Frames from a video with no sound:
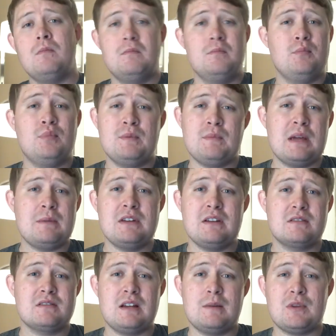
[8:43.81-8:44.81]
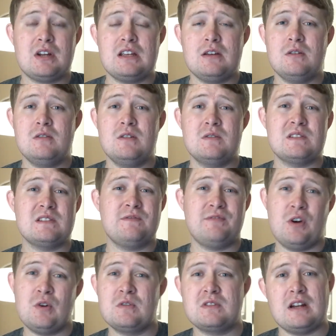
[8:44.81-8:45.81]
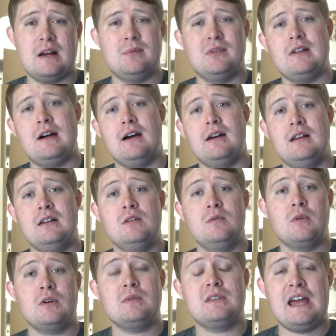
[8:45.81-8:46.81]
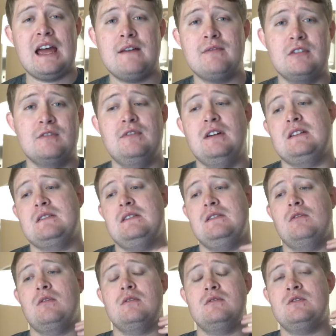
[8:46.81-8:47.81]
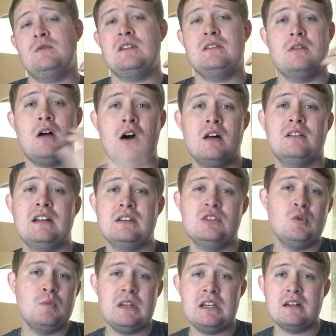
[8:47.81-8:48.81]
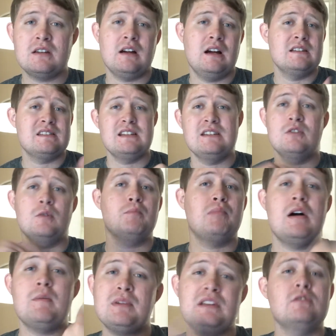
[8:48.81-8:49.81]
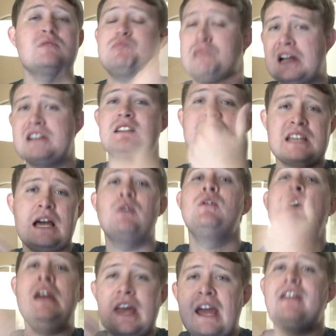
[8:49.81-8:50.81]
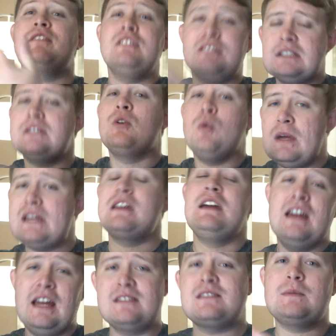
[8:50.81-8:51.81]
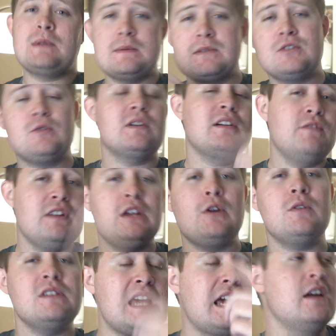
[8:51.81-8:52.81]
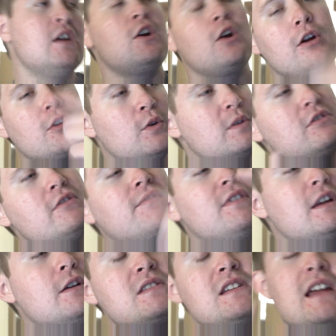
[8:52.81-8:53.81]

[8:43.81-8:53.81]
But maybe you're somebody who uses Photoshop a lot and you work with After Effects and you're doing online new media content and you're pumping those projects out every single week, and sometimes you're doing a video a day or you're doing 2 videos